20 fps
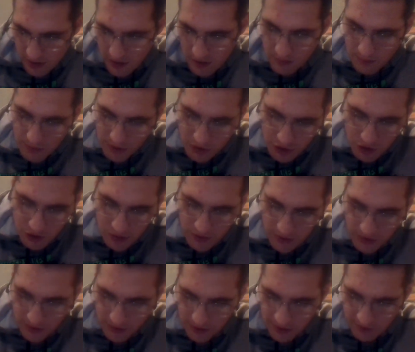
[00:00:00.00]
But Judas
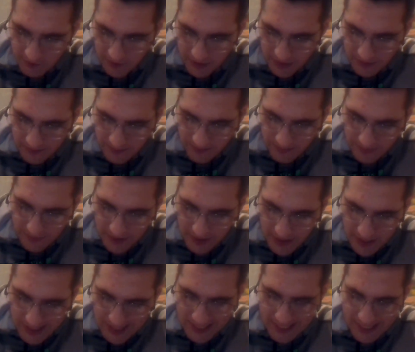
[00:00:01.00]
heard of it,
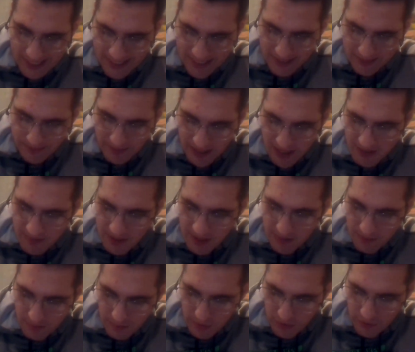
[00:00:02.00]
and he and his mighty
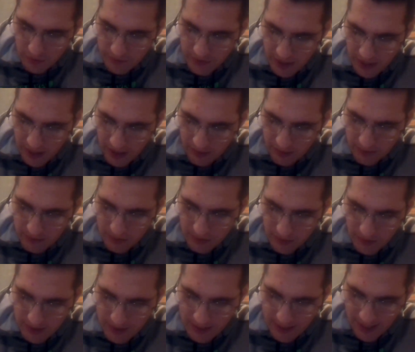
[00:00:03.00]
men moved out to
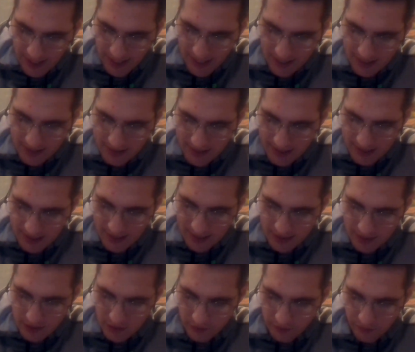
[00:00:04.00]
attack the
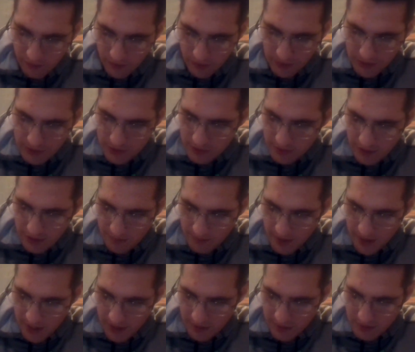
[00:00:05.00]
king's force in
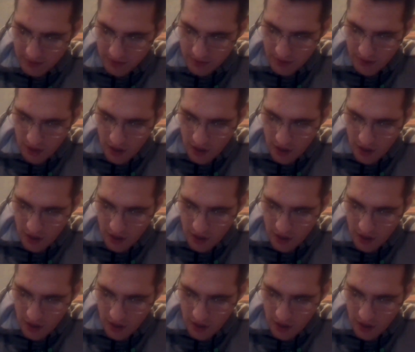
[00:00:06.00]
Emmaus,